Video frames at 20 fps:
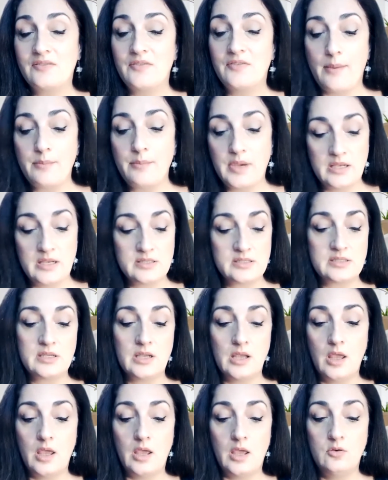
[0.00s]
That means
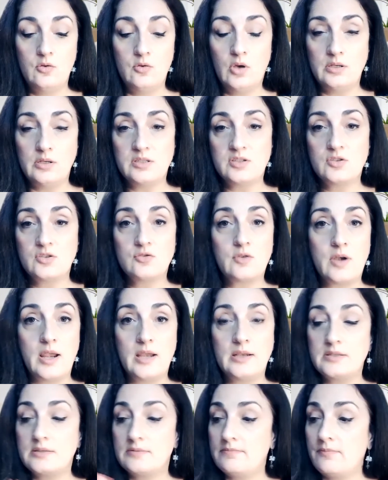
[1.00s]
you can
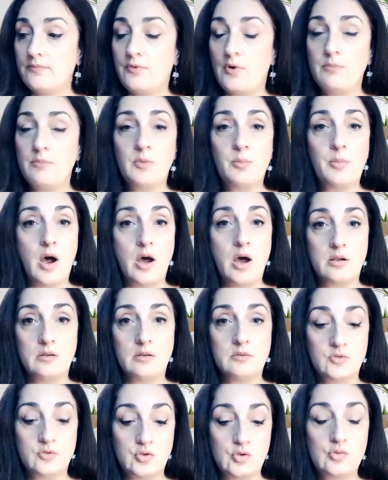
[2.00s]
straight from the
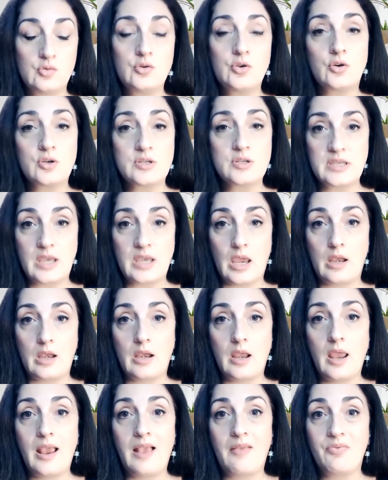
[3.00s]
bottle to your skin
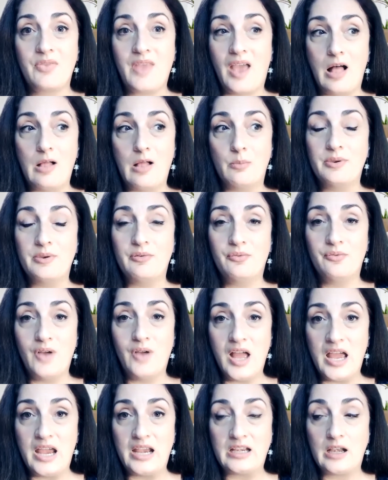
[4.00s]
and that'll be
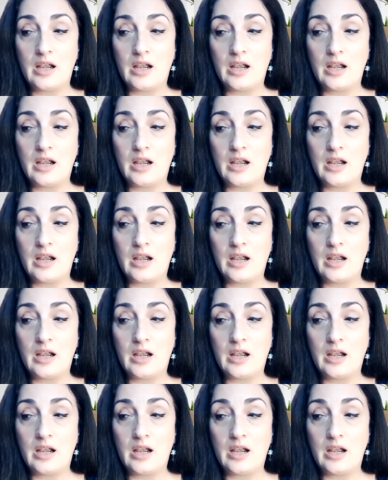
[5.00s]
fine.